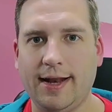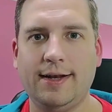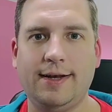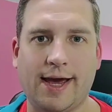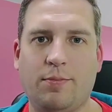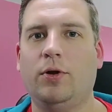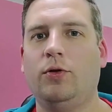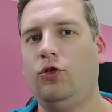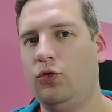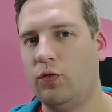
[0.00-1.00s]
in
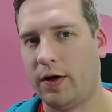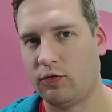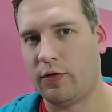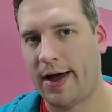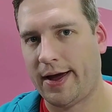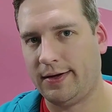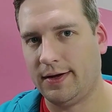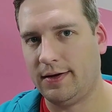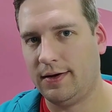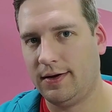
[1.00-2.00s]
Diablo 2
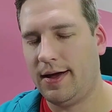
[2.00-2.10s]
Resurrected.